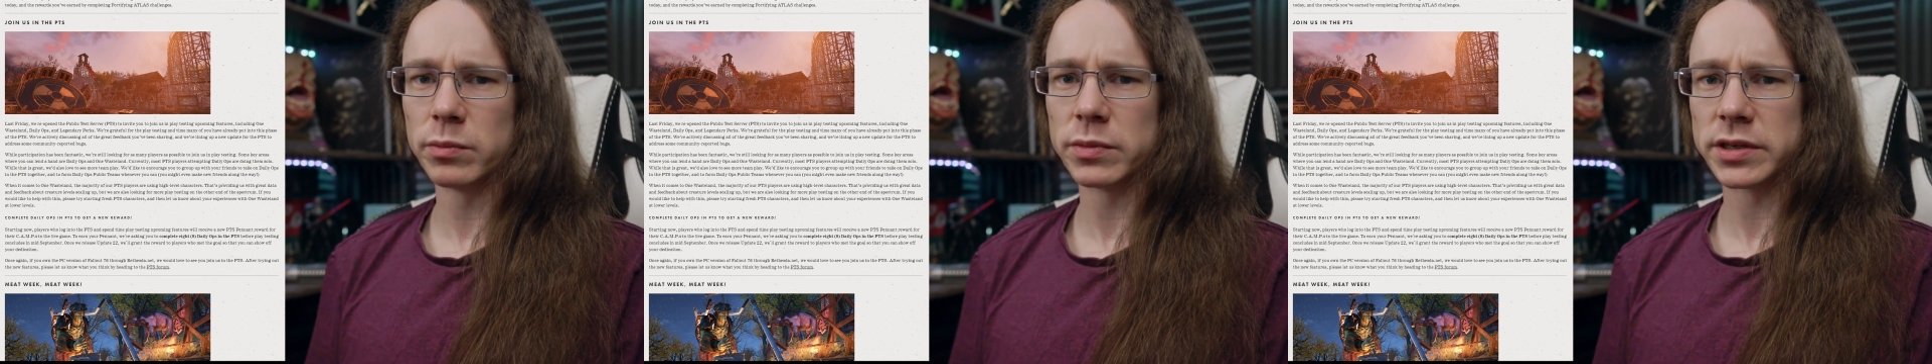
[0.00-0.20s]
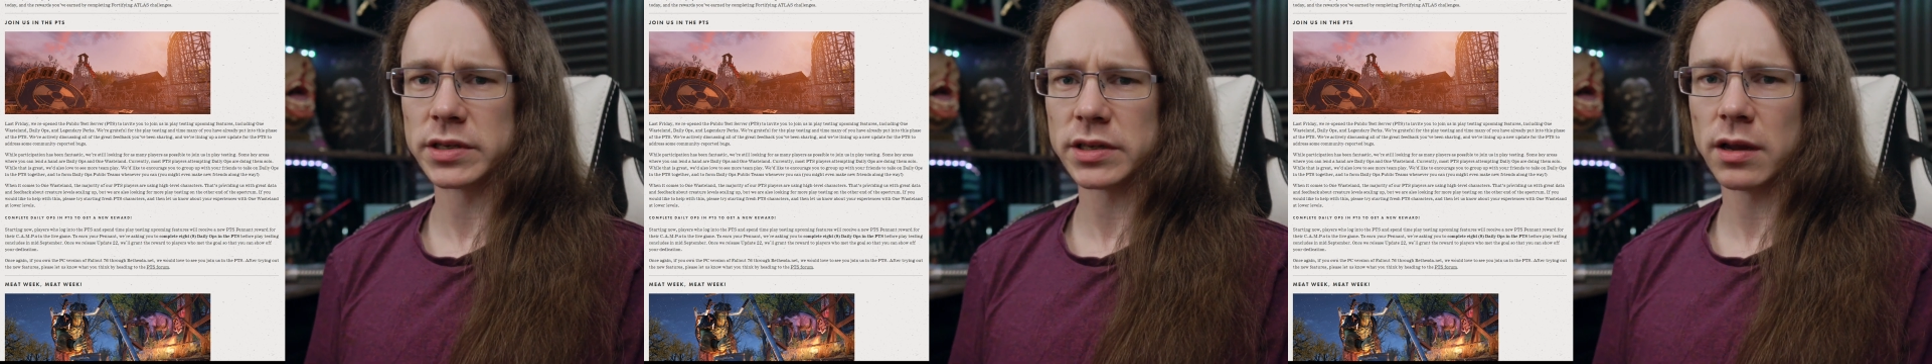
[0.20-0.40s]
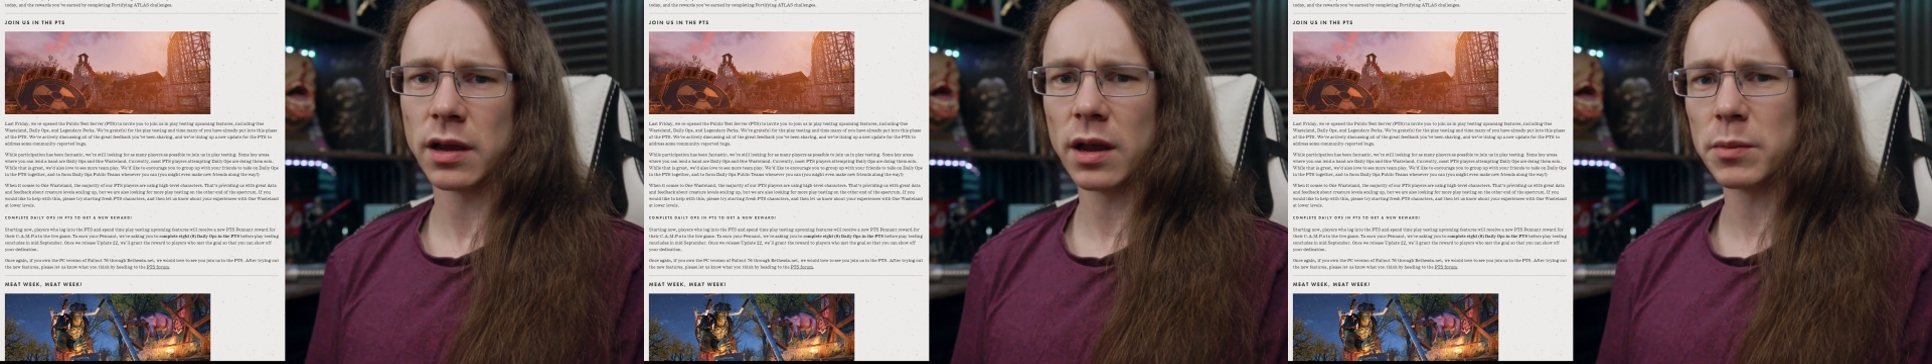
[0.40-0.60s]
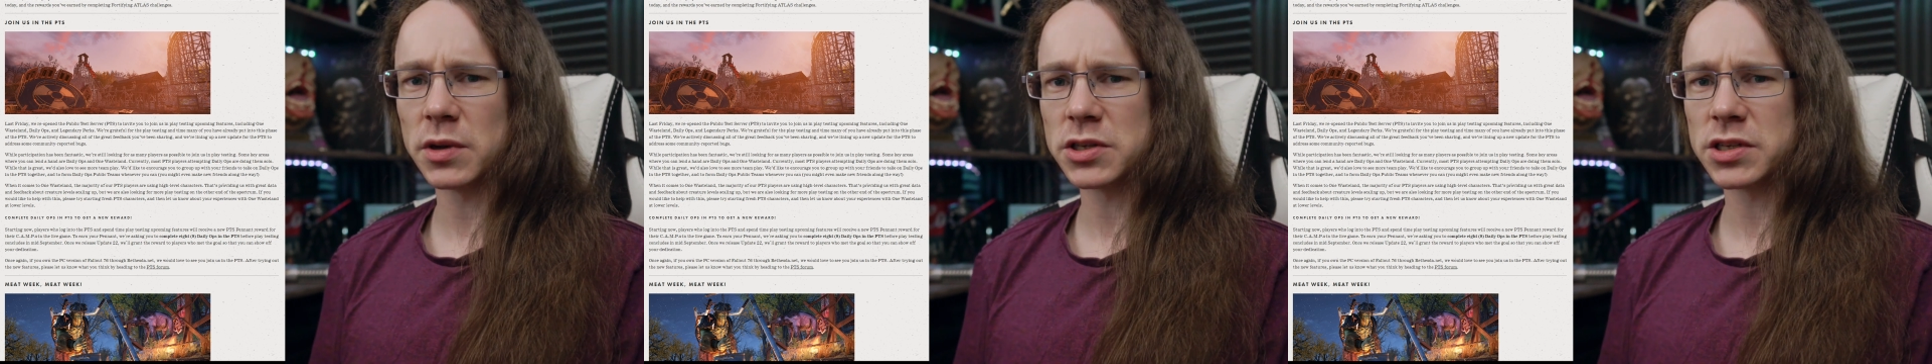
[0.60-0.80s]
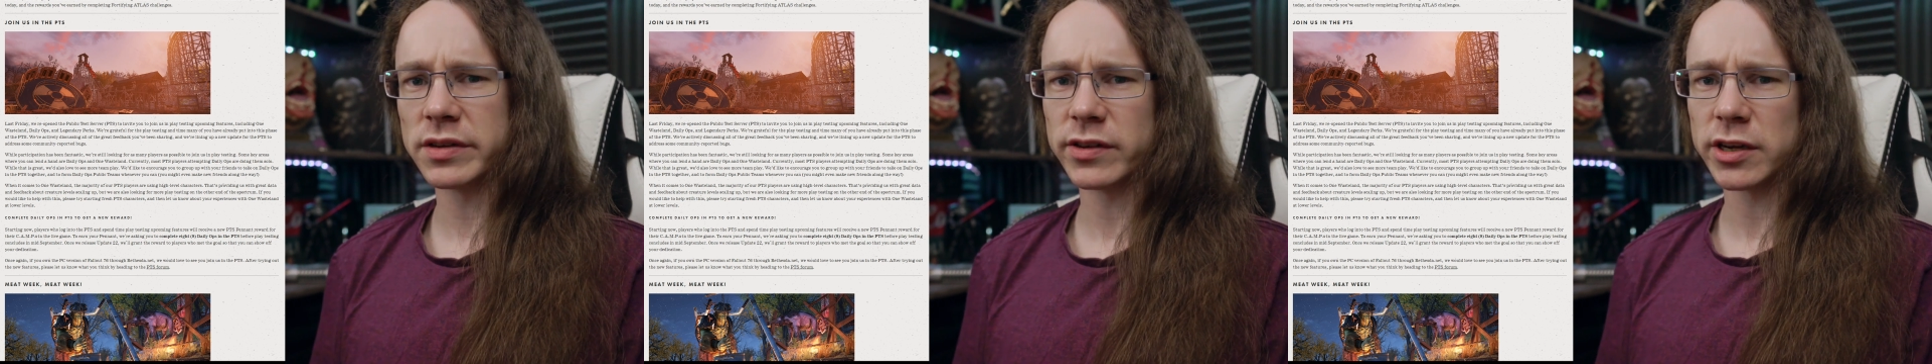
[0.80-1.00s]
but I
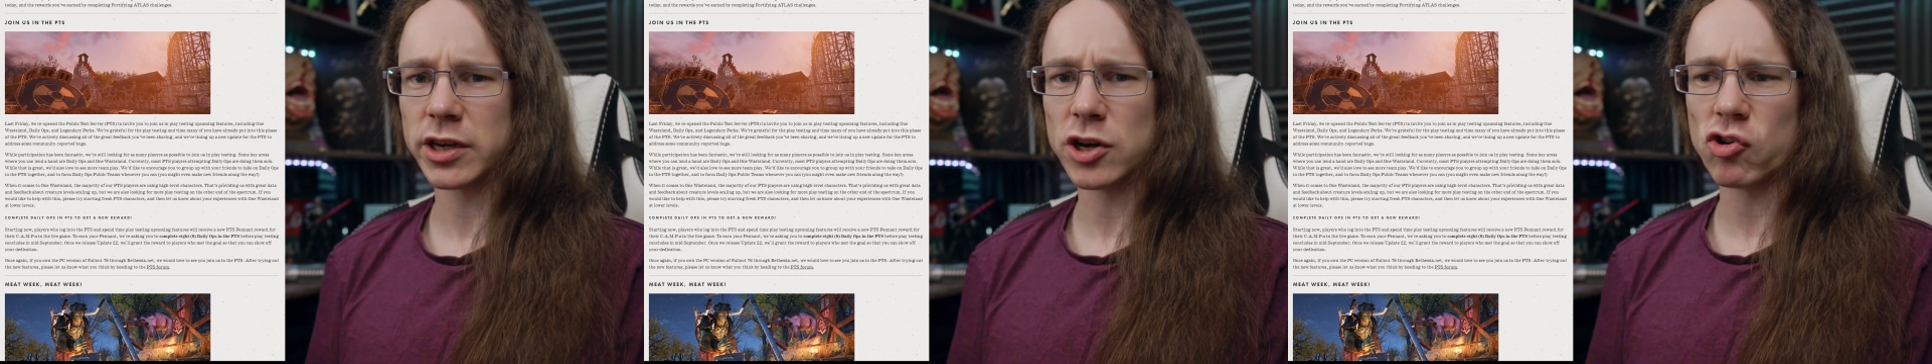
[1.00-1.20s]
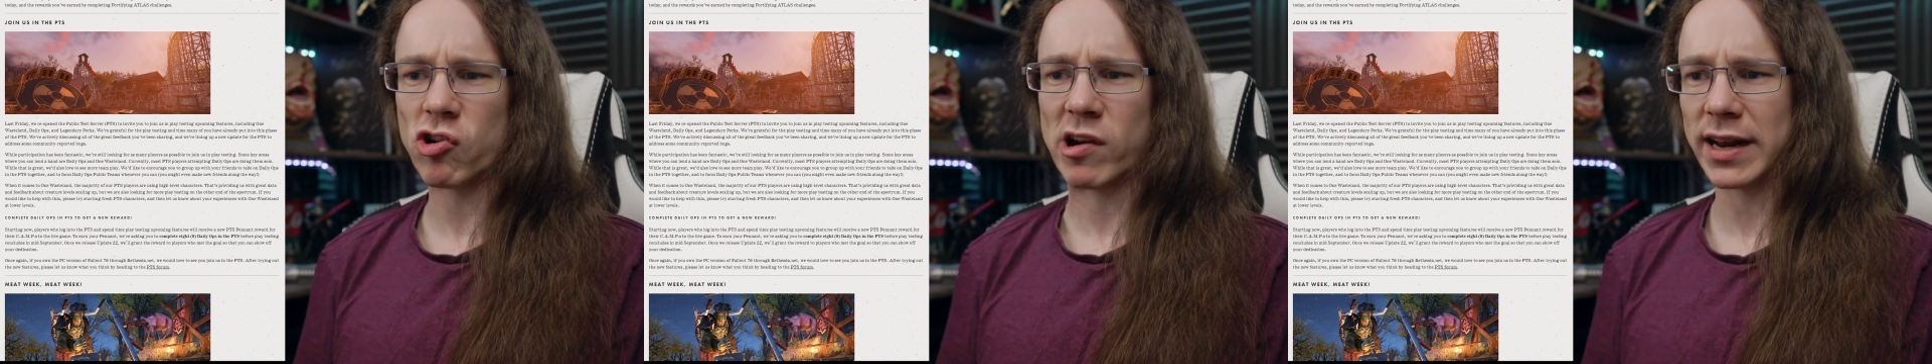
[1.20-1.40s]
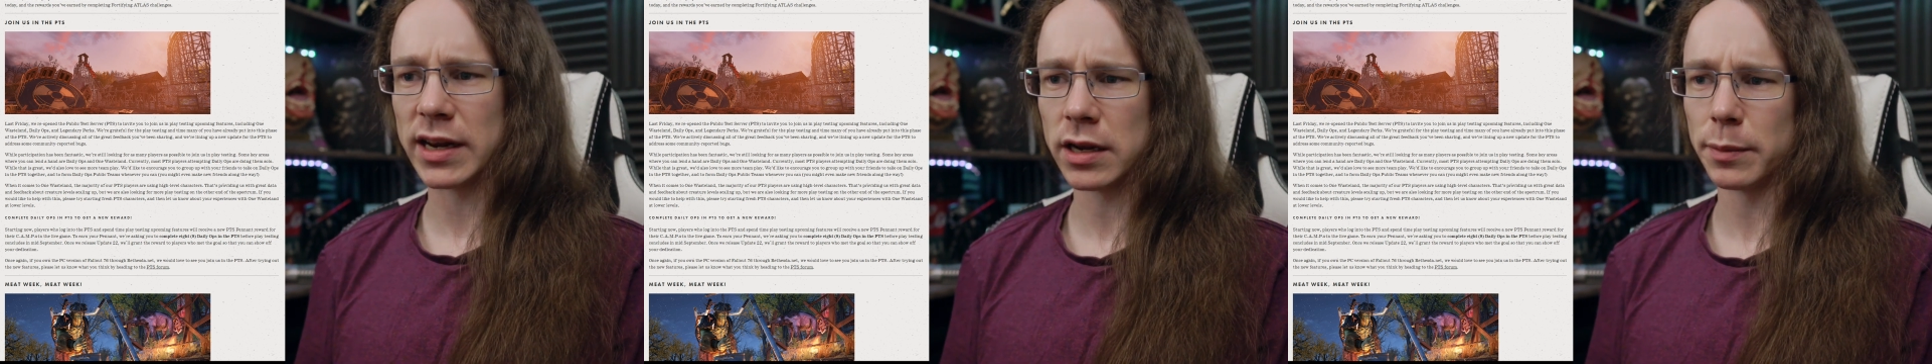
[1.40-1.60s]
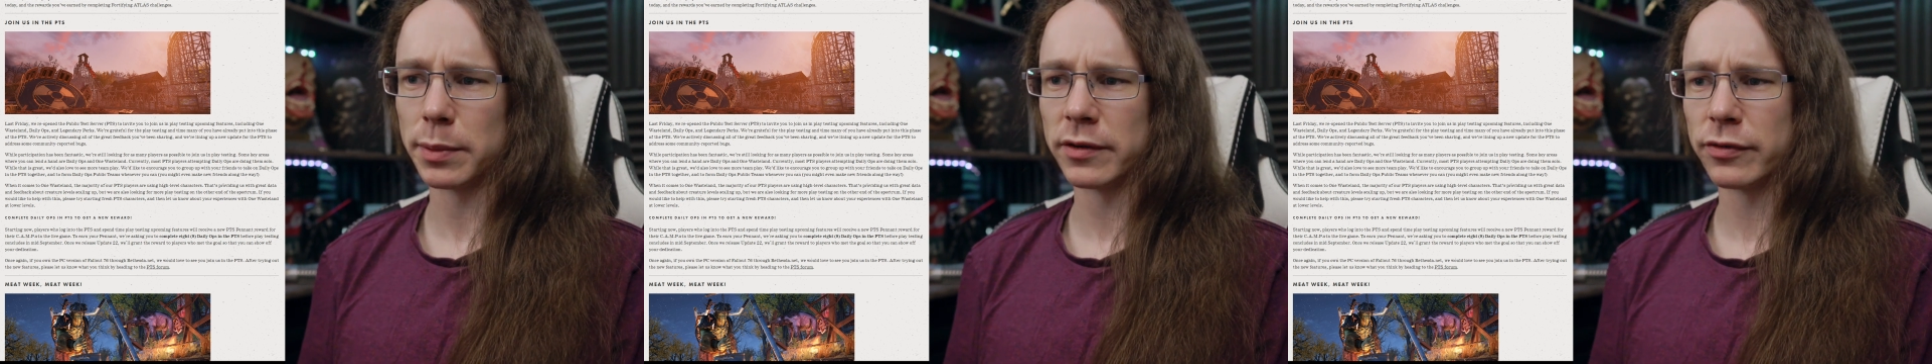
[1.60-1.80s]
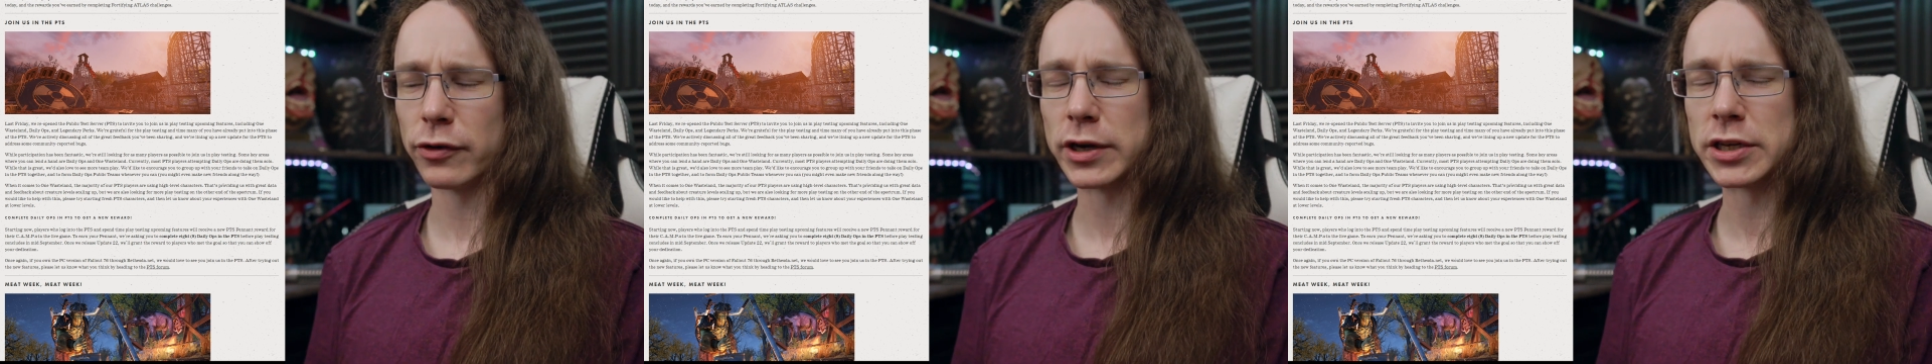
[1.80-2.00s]
might see if I can harangue a couple
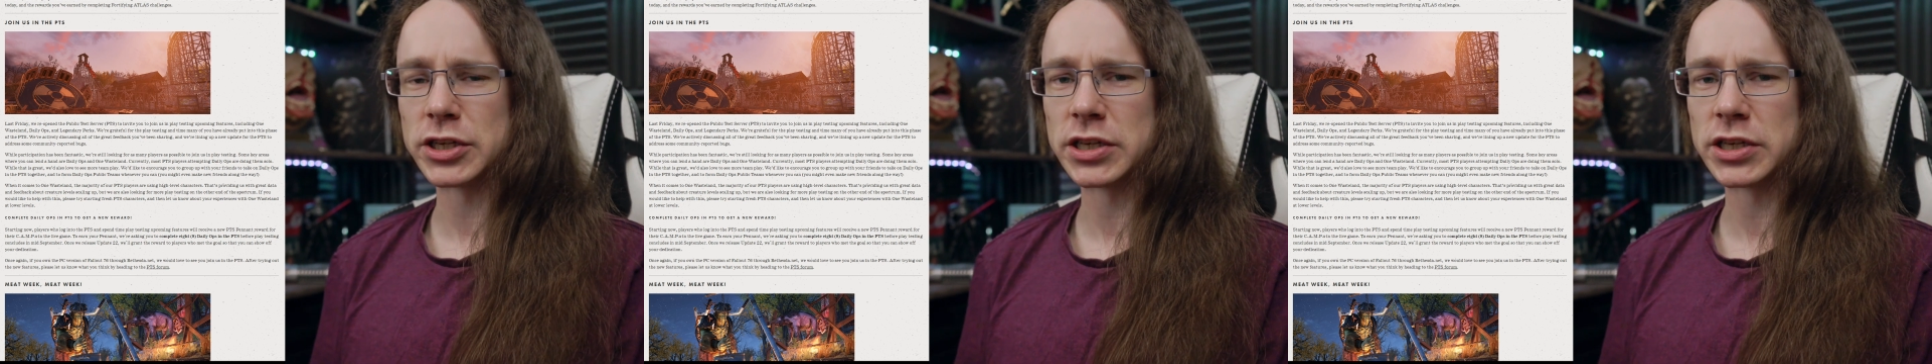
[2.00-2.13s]
of friends